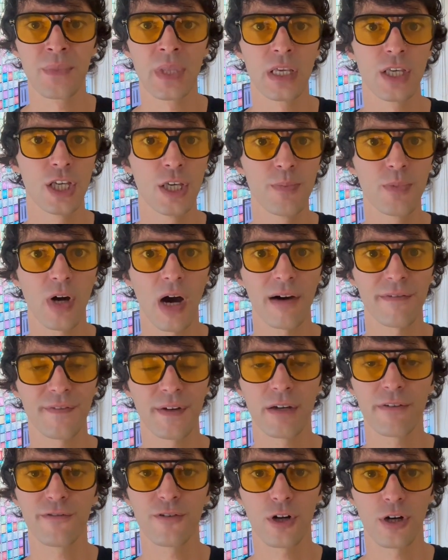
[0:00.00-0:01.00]
Keep
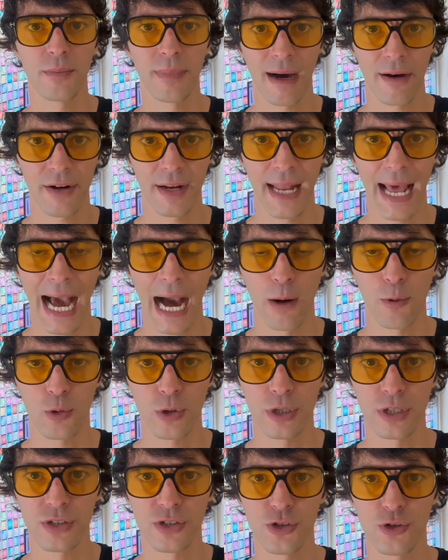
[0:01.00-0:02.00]
coughing for about an hour
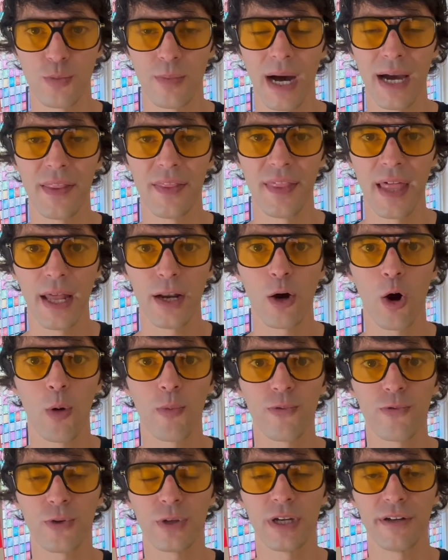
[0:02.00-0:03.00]
or two. By then,
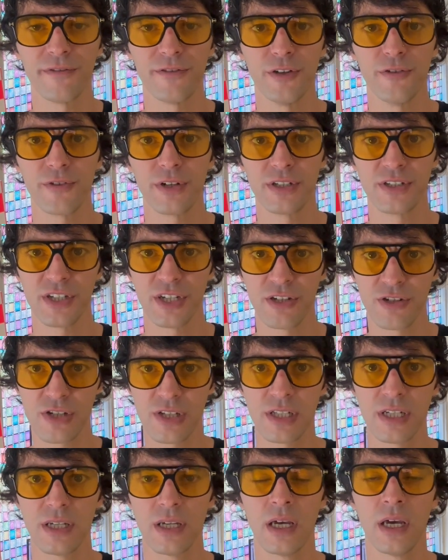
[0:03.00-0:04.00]
hopefully, if you've
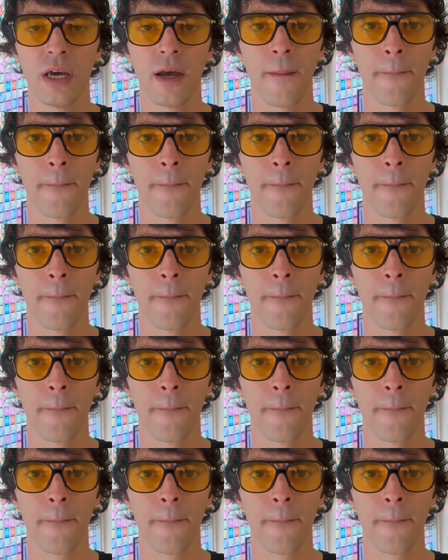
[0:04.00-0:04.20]
continuously